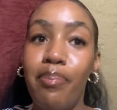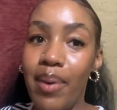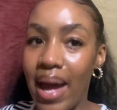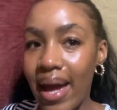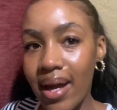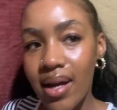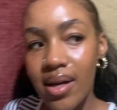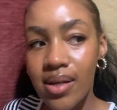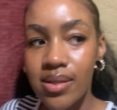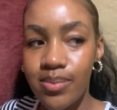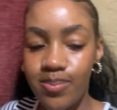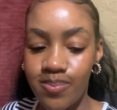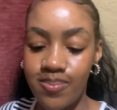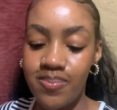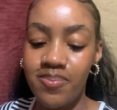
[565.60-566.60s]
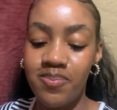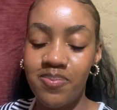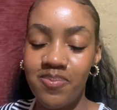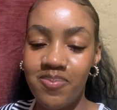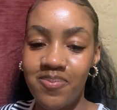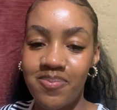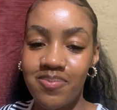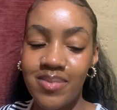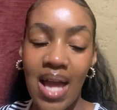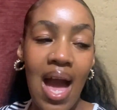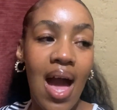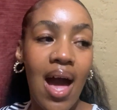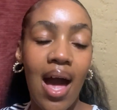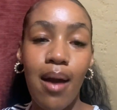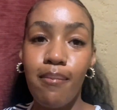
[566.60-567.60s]
back.
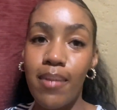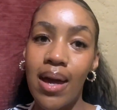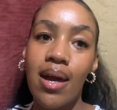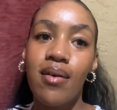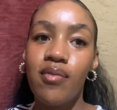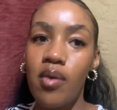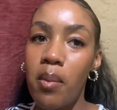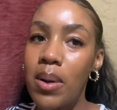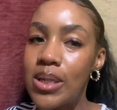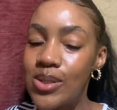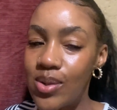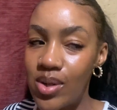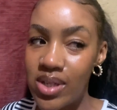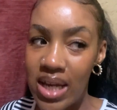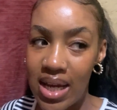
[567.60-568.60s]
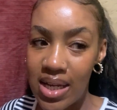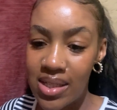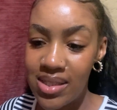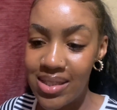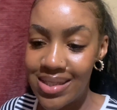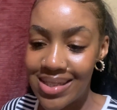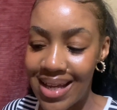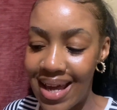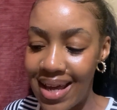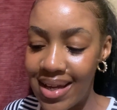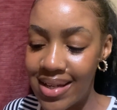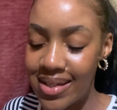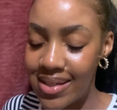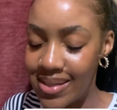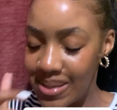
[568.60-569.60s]
I'm back from my third date
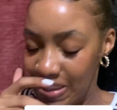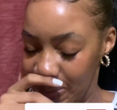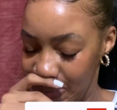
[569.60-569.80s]
and